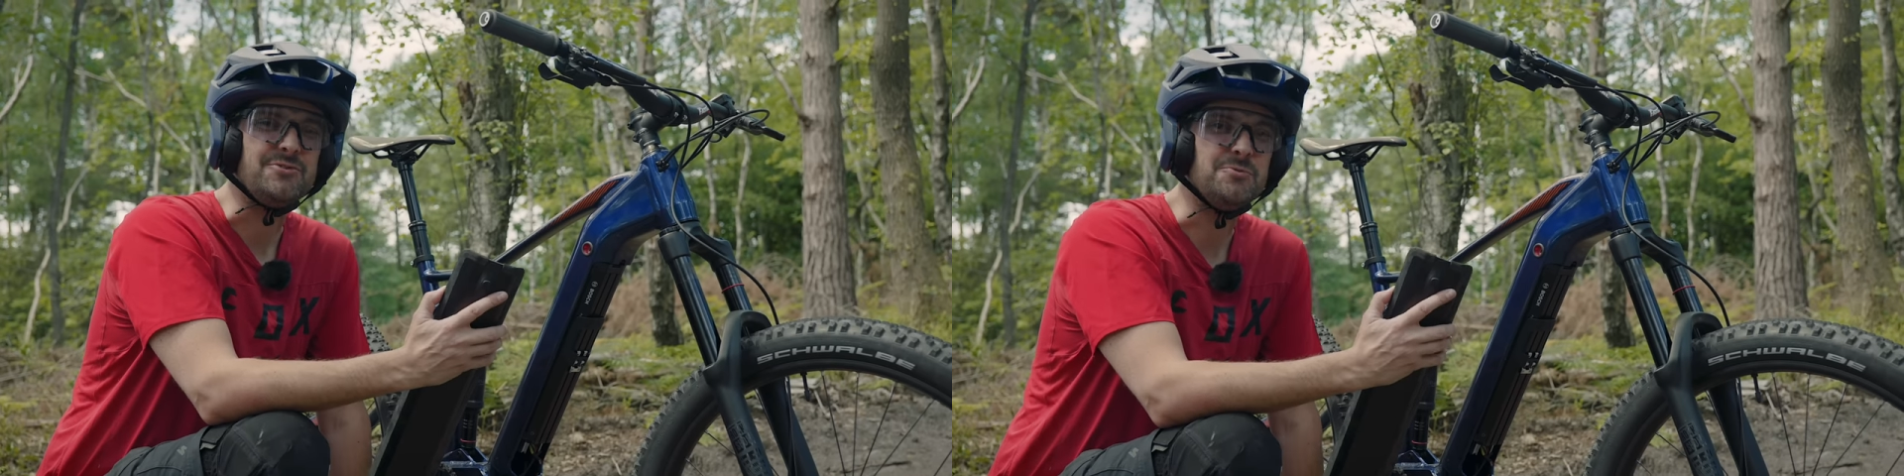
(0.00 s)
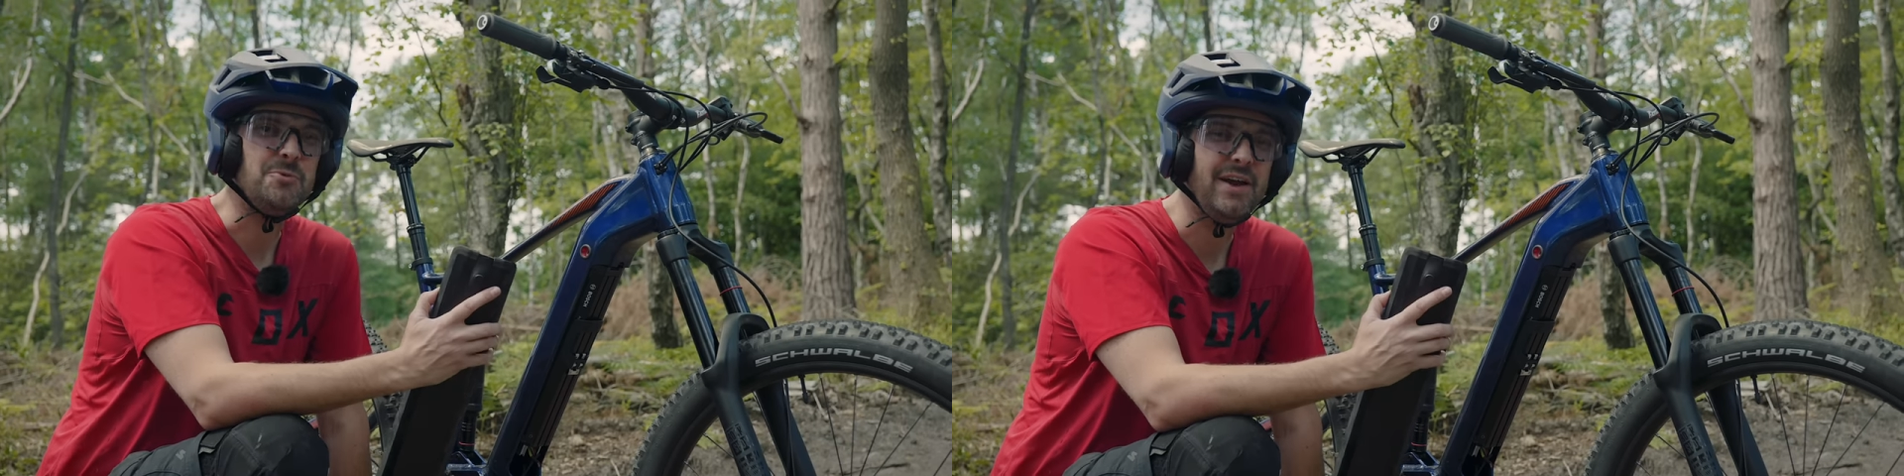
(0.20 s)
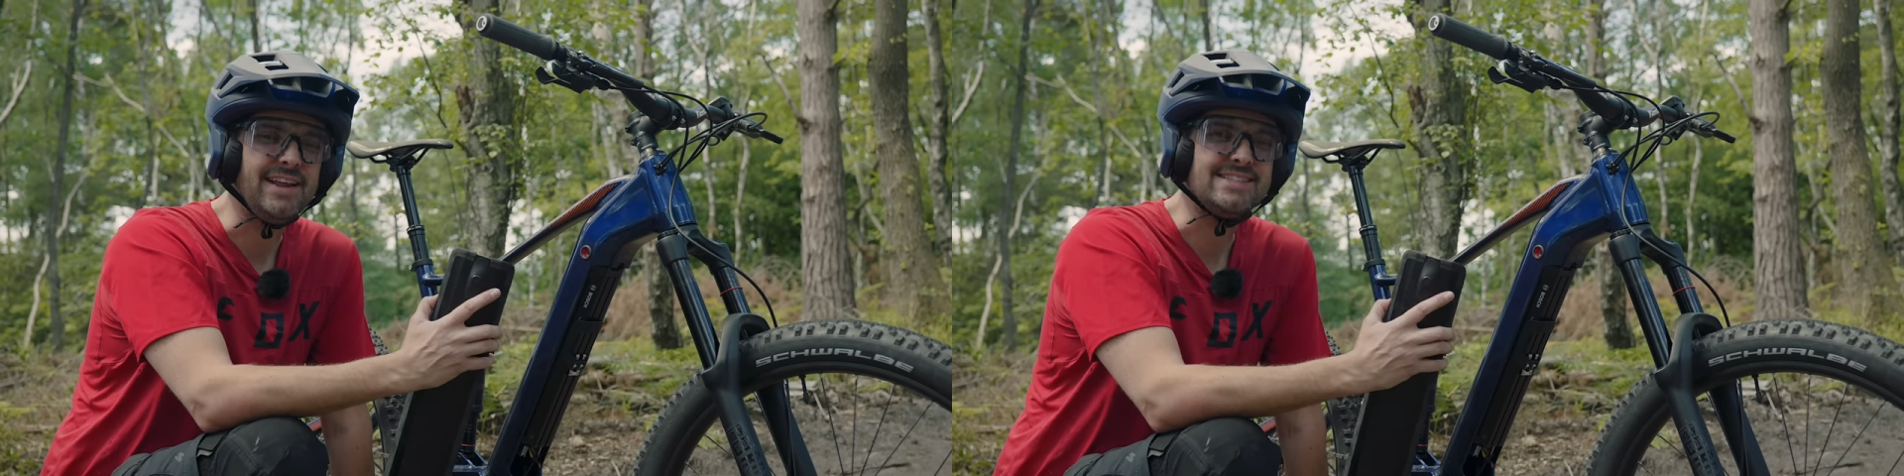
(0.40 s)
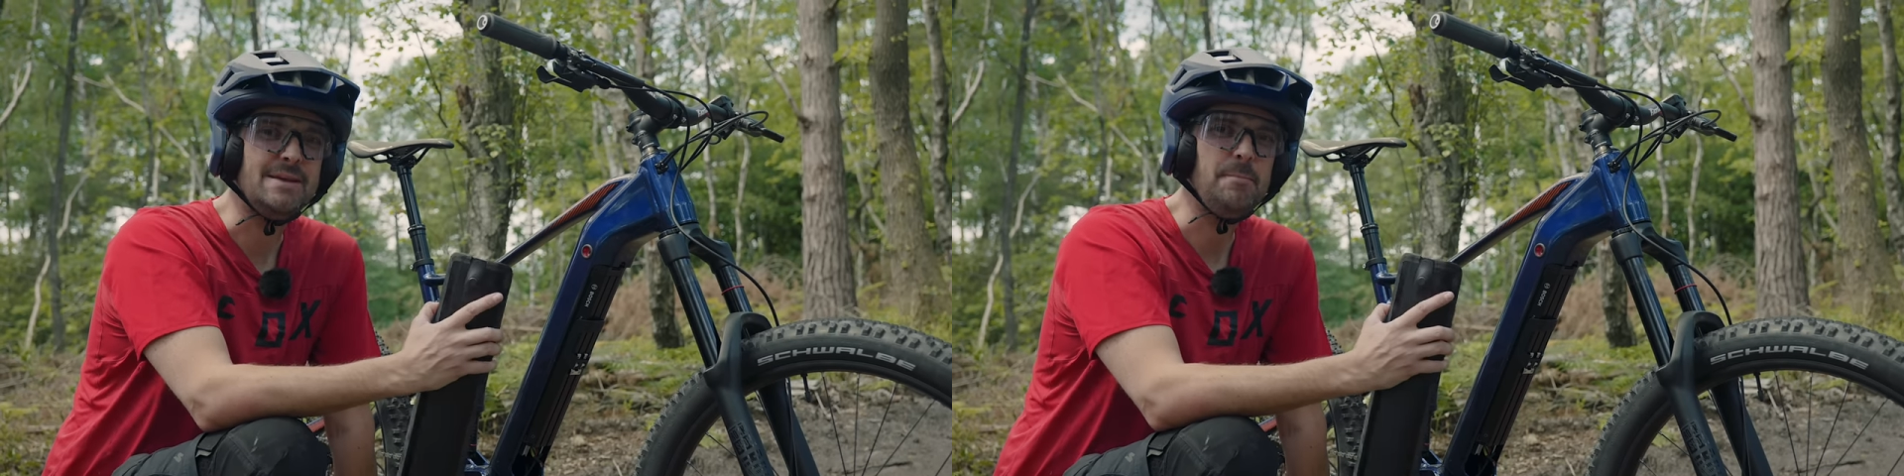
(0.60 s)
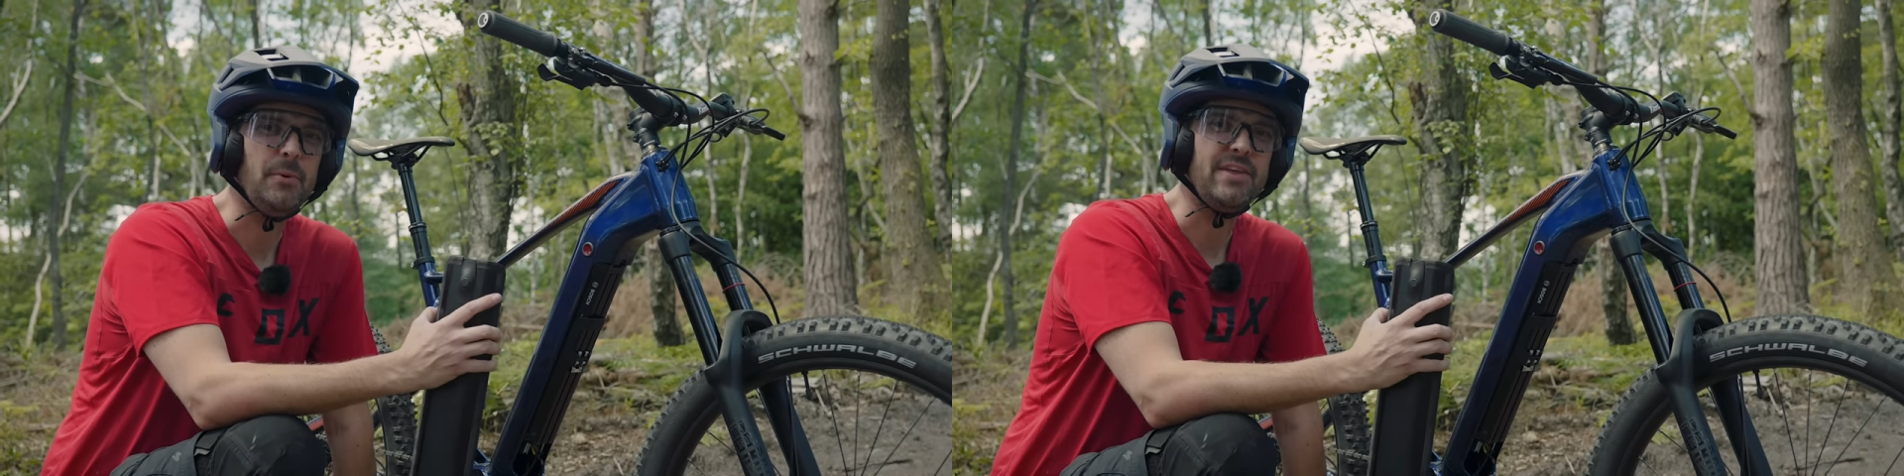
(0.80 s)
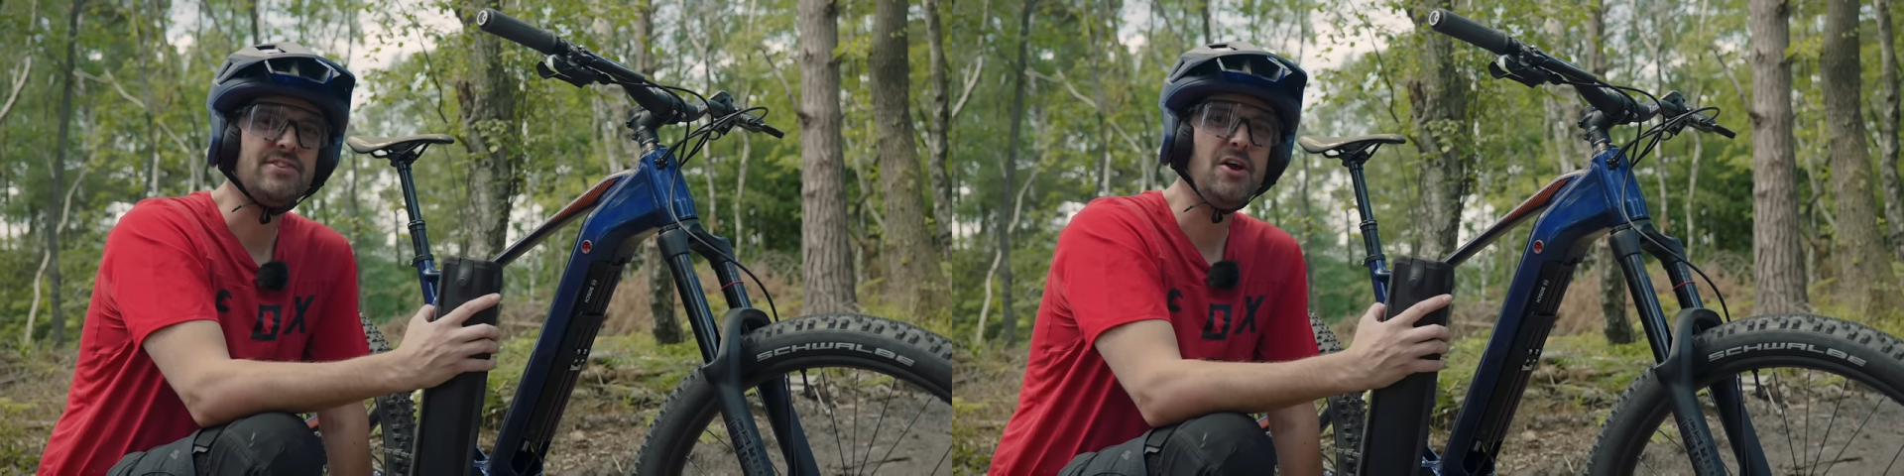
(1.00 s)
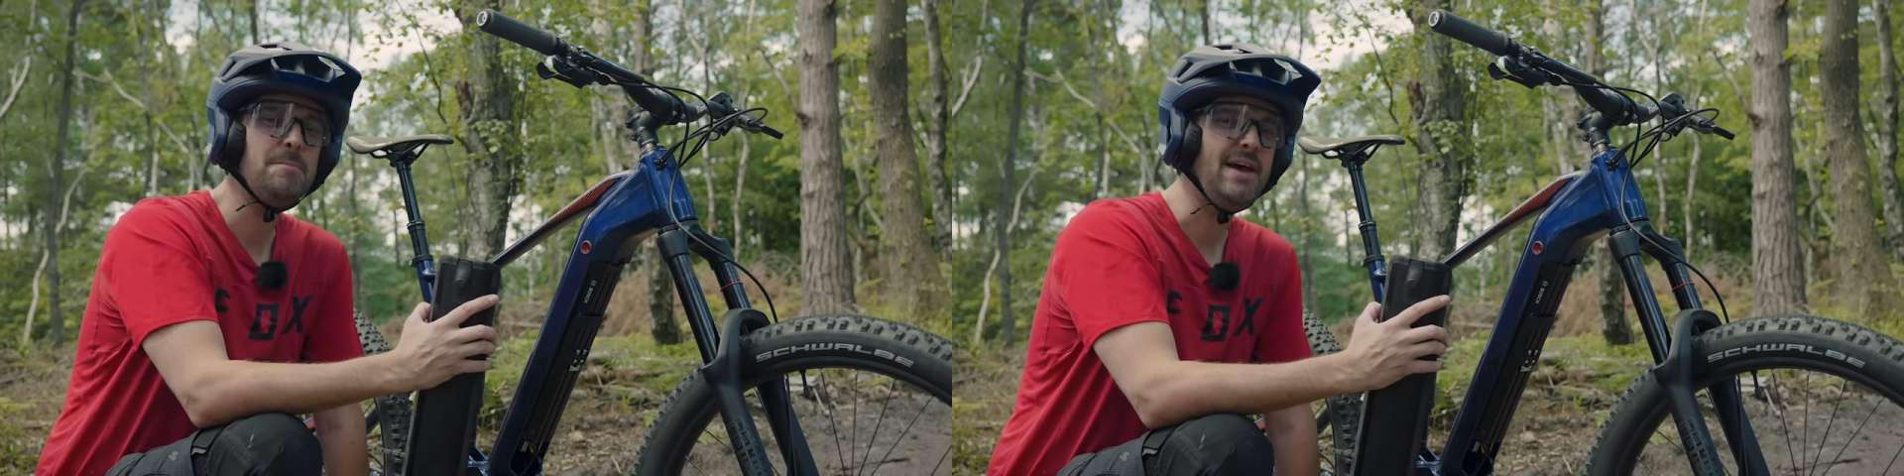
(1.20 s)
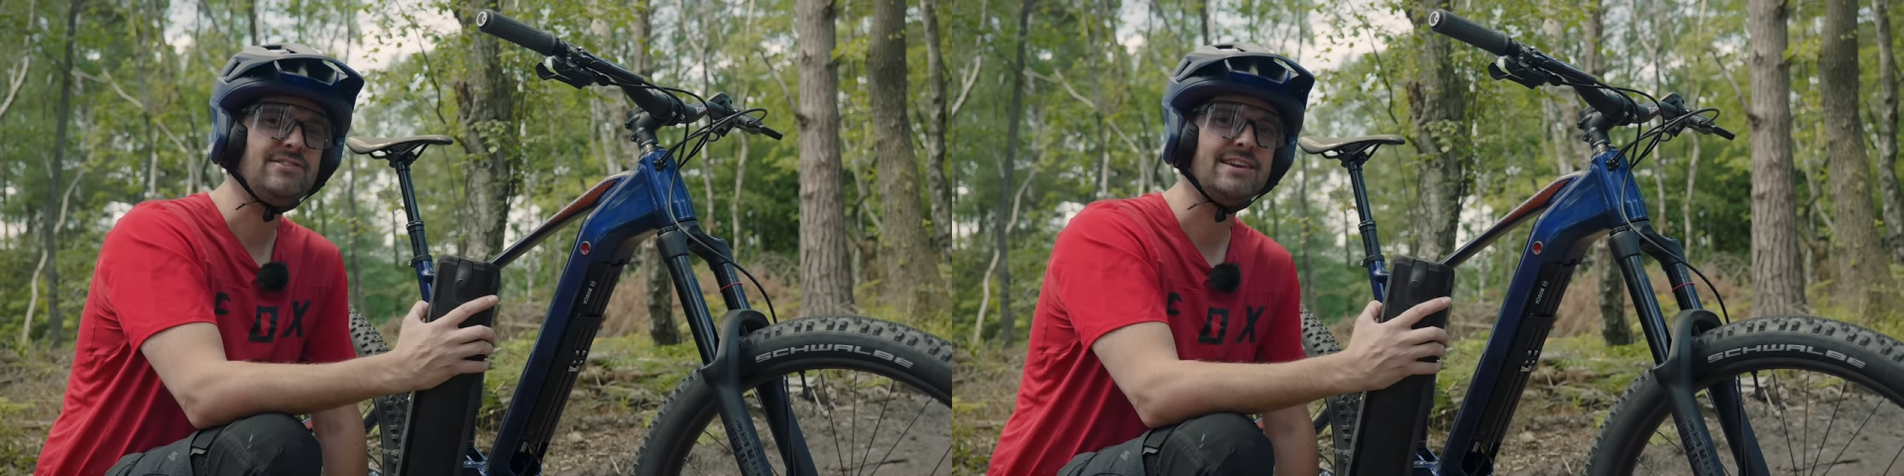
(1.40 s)
it's really simple. There's no
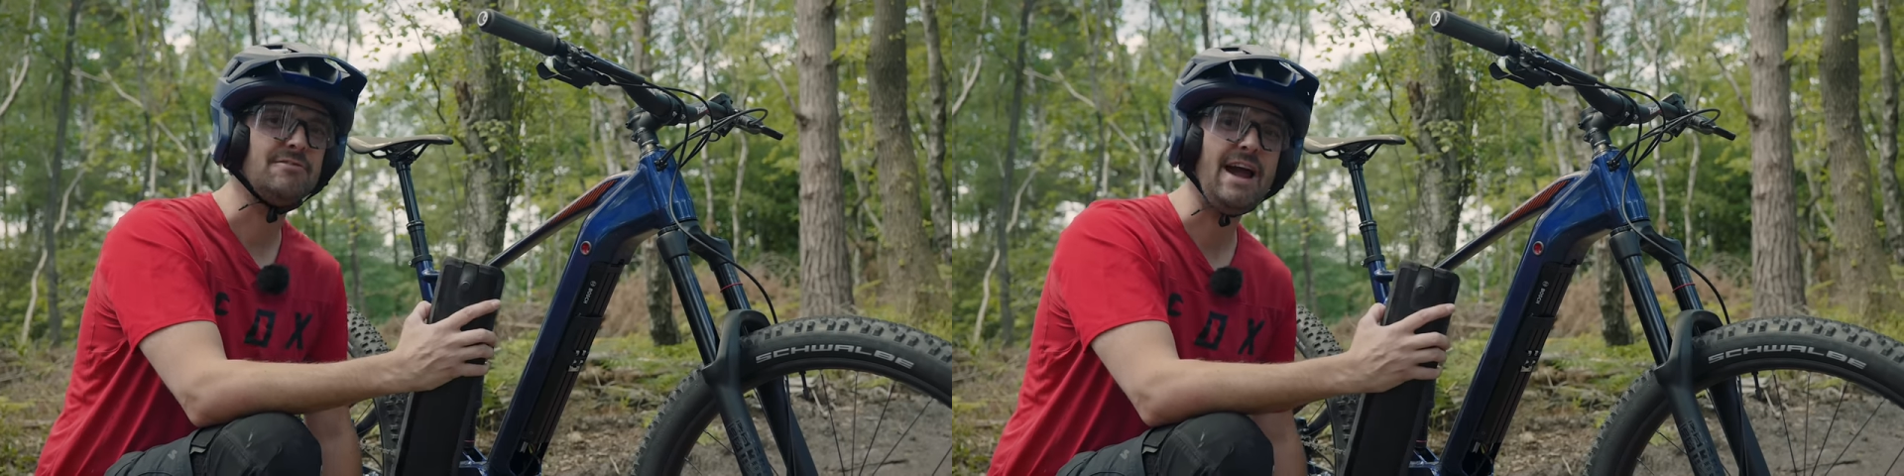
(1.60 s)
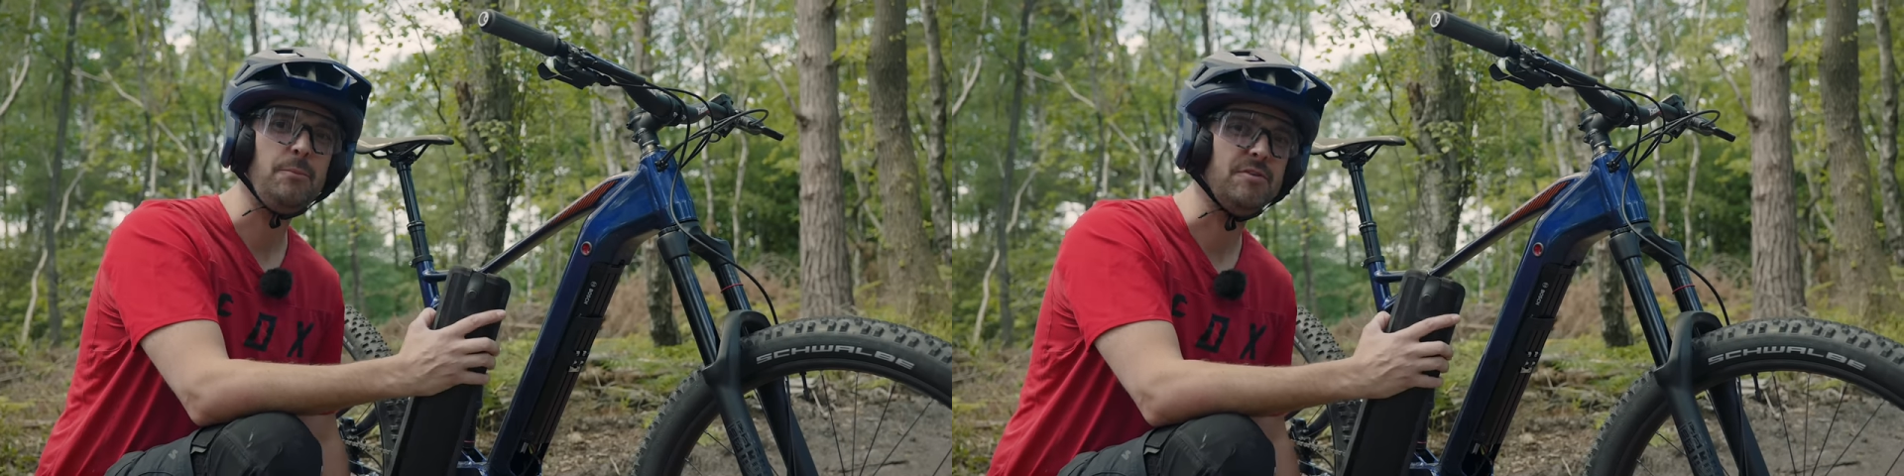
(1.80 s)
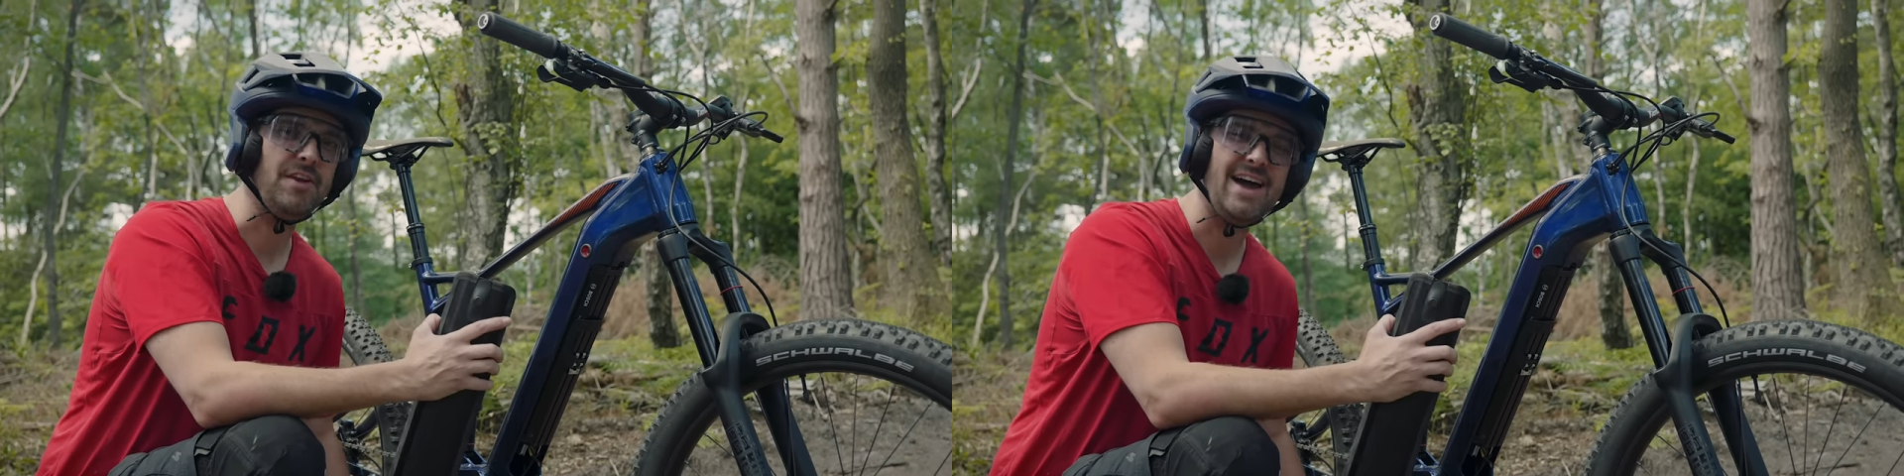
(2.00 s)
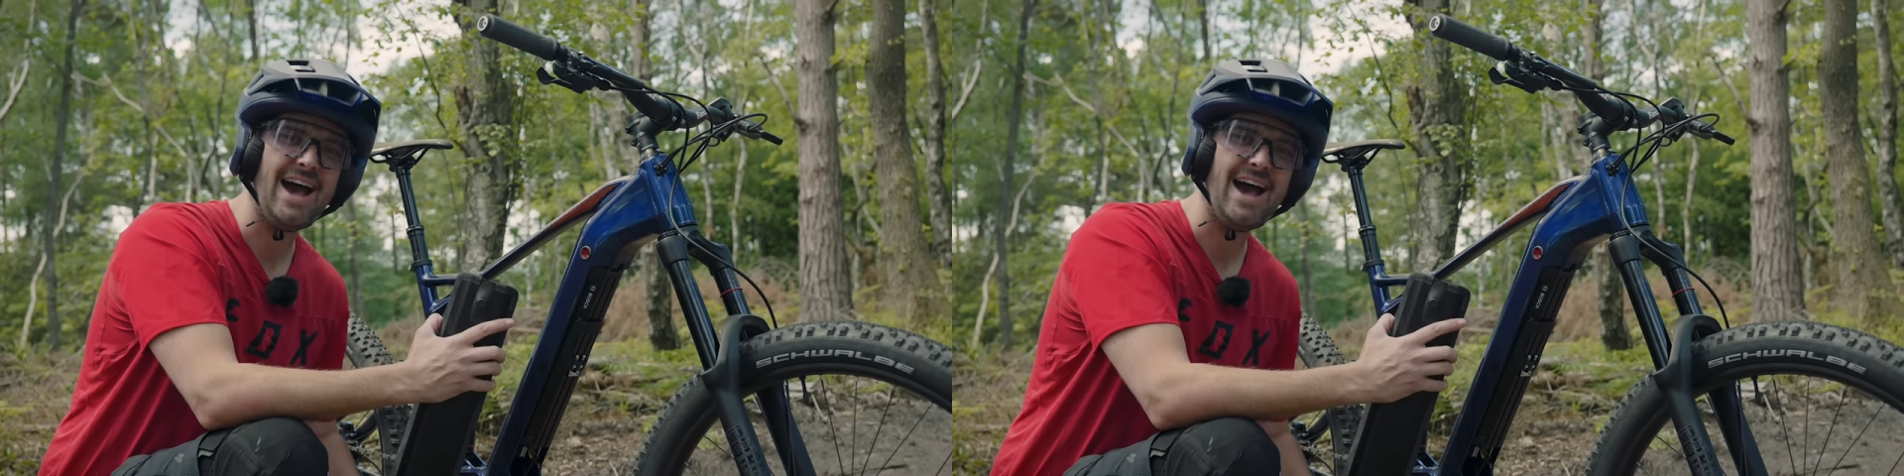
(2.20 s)
messing around with like